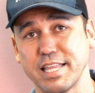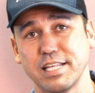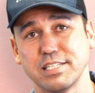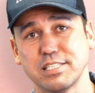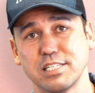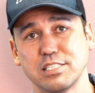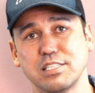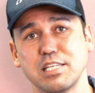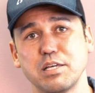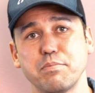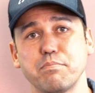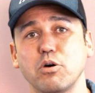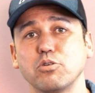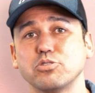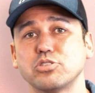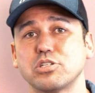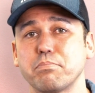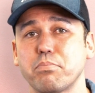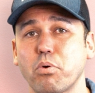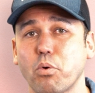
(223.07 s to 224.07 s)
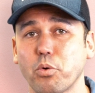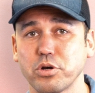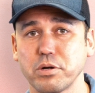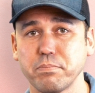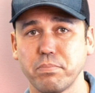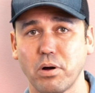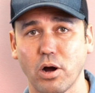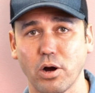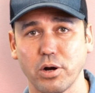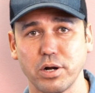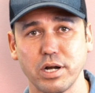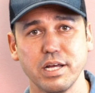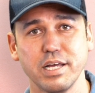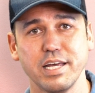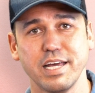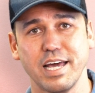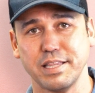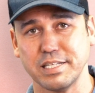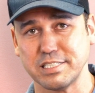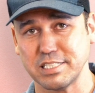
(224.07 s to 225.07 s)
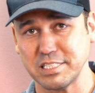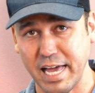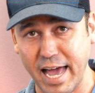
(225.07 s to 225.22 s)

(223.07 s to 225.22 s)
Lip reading: This is the most important part, and this is